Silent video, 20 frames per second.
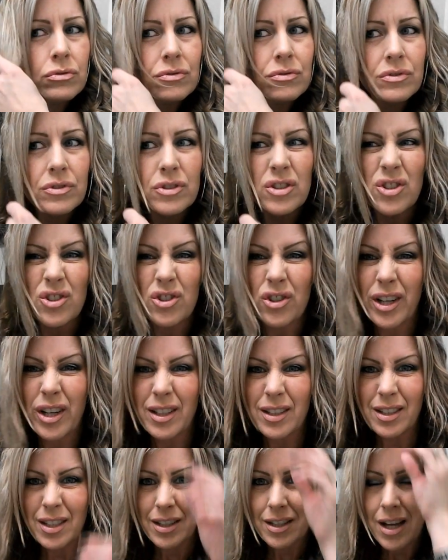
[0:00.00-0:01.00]

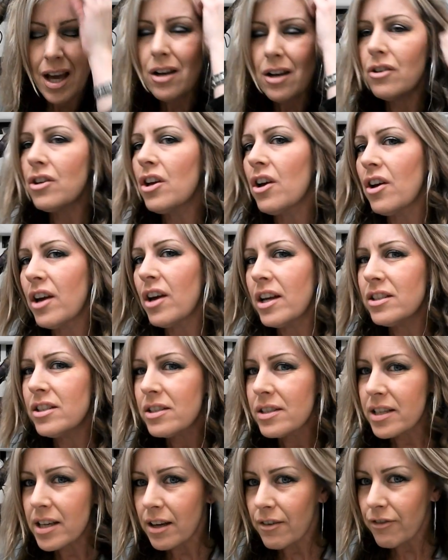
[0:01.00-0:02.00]
straightening. I don't know, I just
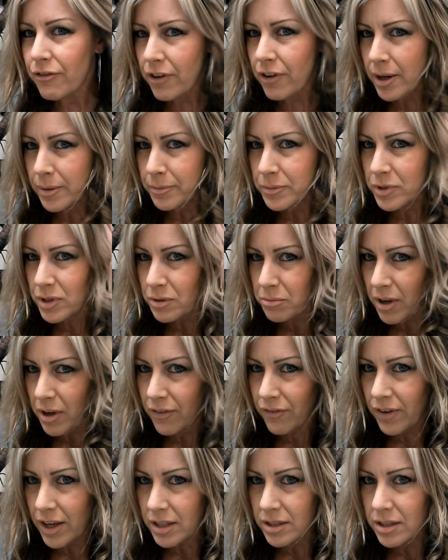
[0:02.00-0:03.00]
think it frames my
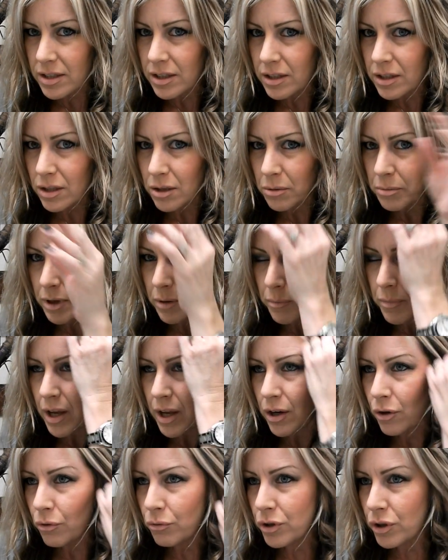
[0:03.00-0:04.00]
face a little bit
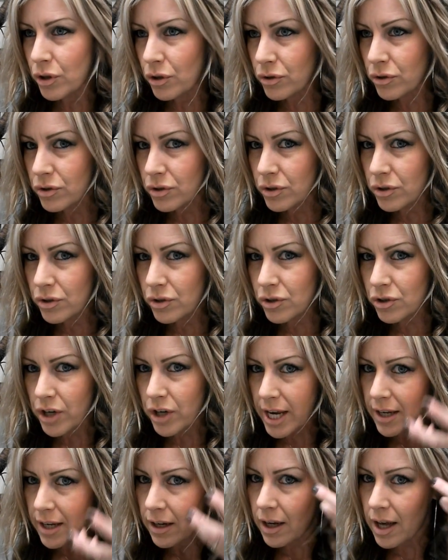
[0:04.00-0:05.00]
better when those are
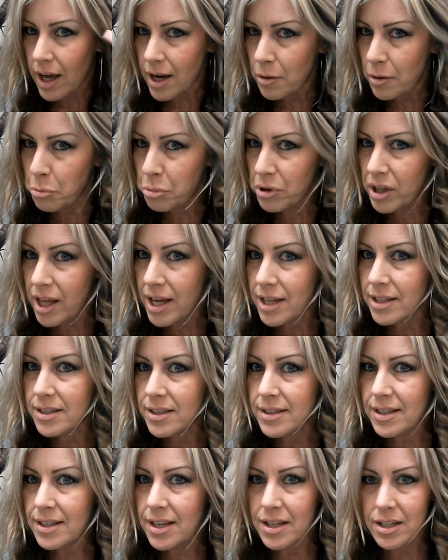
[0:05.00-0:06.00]
straight and kind of
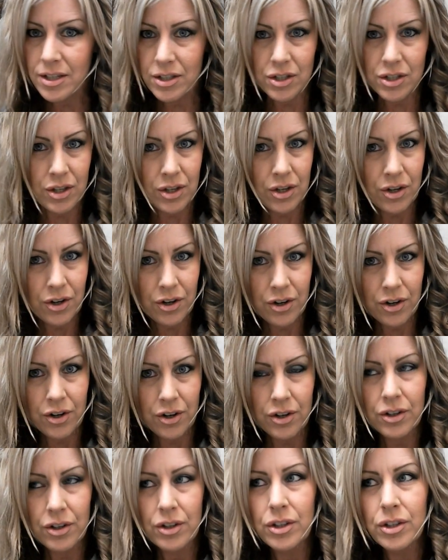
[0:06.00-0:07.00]
blends into the curl.